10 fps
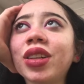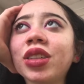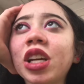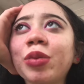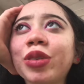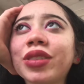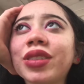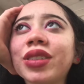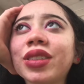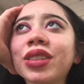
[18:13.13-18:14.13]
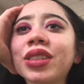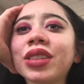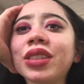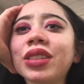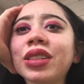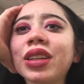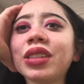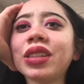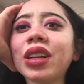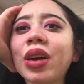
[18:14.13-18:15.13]
labor is 16 to
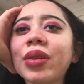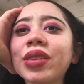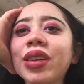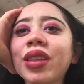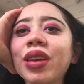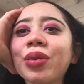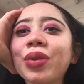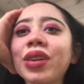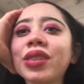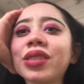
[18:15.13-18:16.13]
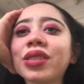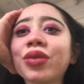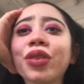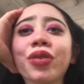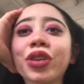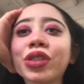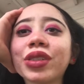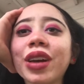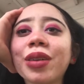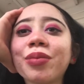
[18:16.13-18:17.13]
18 hours, I think it was, for first
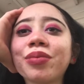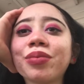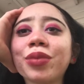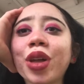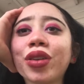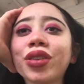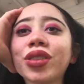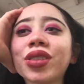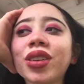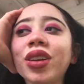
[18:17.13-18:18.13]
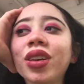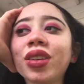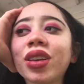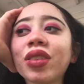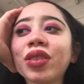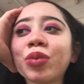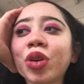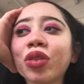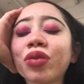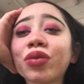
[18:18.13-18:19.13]
time mothers giving
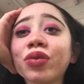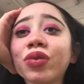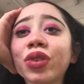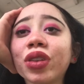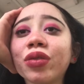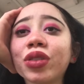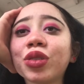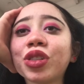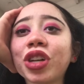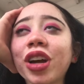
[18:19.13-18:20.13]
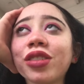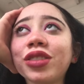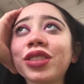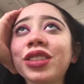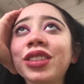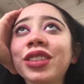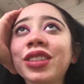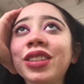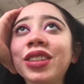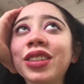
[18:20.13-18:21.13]
birth for their first child.
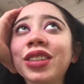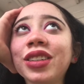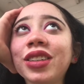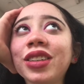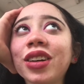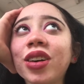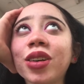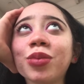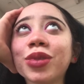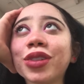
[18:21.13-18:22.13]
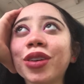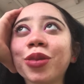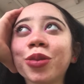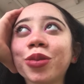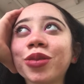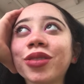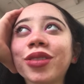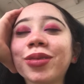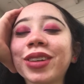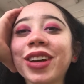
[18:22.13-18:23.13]
Oh
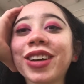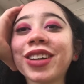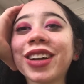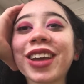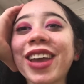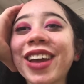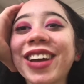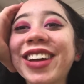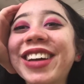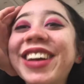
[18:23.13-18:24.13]
my god, I can't